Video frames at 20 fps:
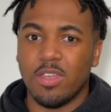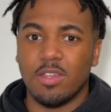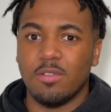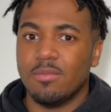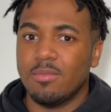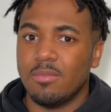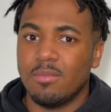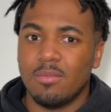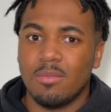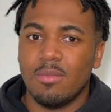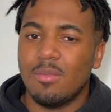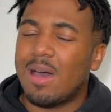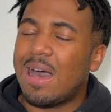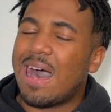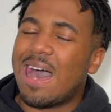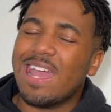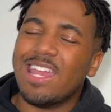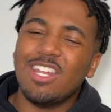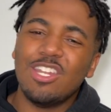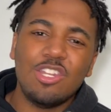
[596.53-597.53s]
me with it?
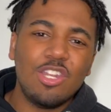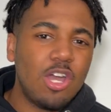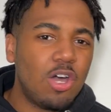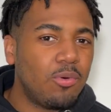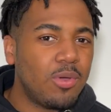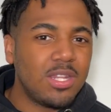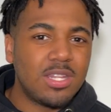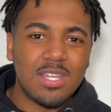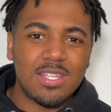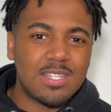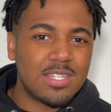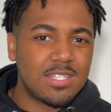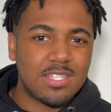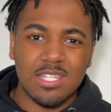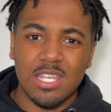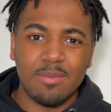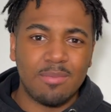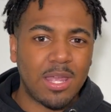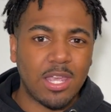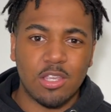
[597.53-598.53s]
I know it
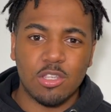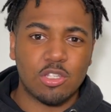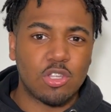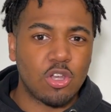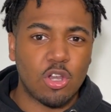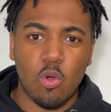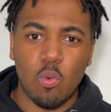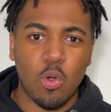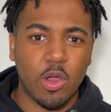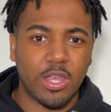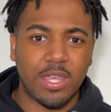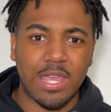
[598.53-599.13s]
doesn't seem like it's